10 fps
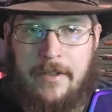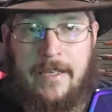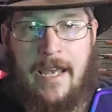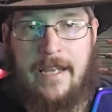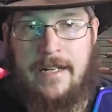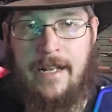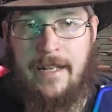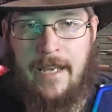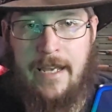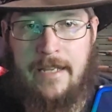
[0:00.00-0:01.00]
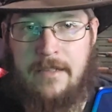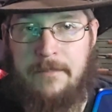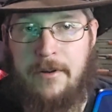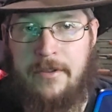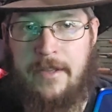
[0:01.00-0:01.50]
The K98, the
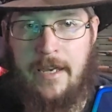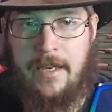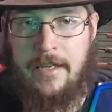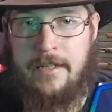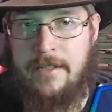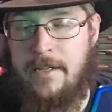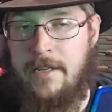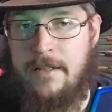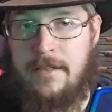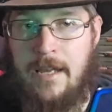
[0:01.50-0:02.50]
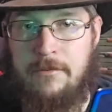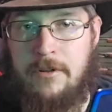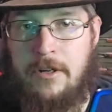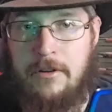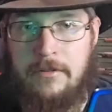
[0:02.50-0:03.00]
Berthier that we're
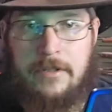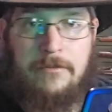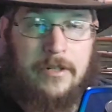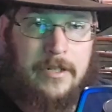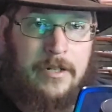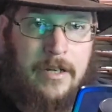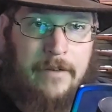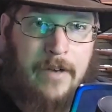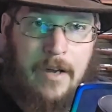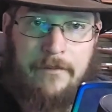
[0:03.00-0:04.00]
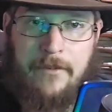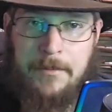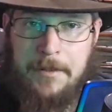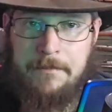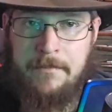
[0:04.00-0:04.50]
currently working on, I've gotten from
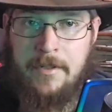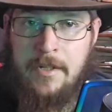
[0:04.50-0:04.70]
him.